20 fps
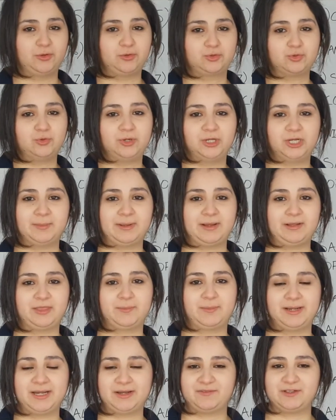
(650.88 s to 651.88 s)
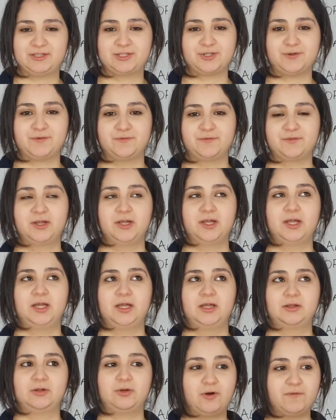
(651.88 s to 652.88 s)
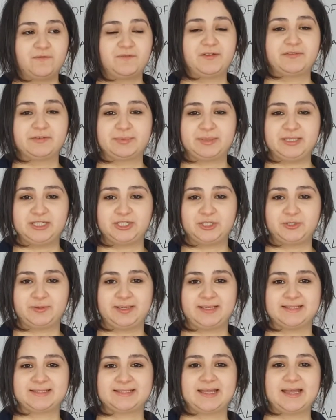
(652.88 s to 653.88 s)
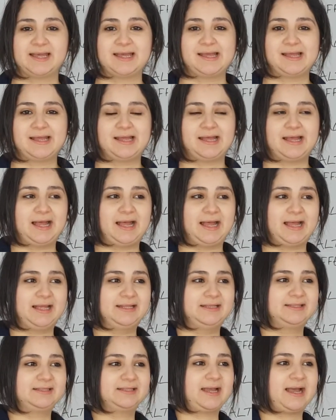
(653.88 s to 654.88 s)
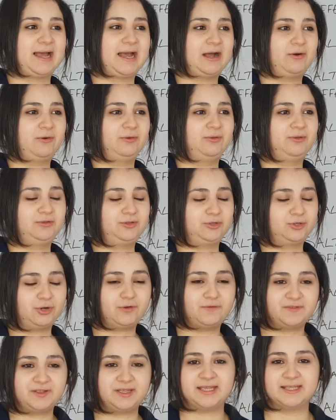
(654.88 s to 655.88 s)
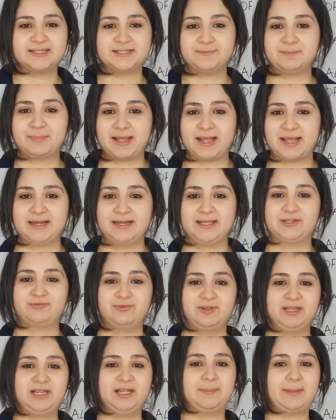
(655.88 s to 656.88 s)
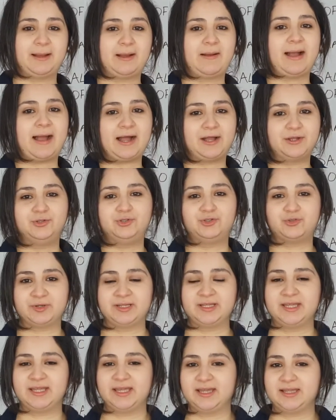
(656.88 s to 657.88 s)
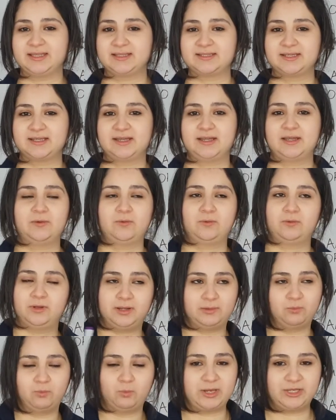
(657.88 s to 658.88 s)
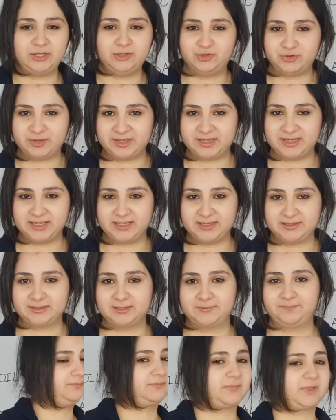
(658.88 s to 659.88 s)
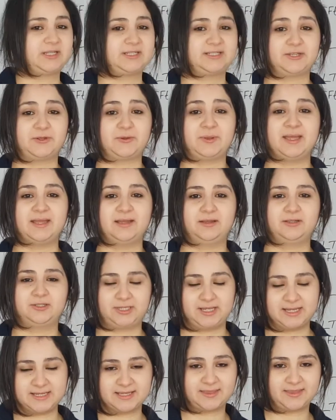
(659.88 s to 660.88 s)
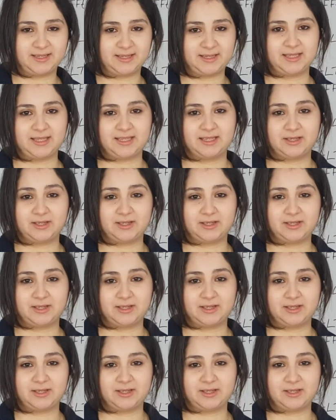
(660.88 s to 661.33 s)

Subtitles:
talking about the benefits of coffee for PCOS and how coffee isn't bad. It's really about how you drink it and when you drink it. So here's the thing.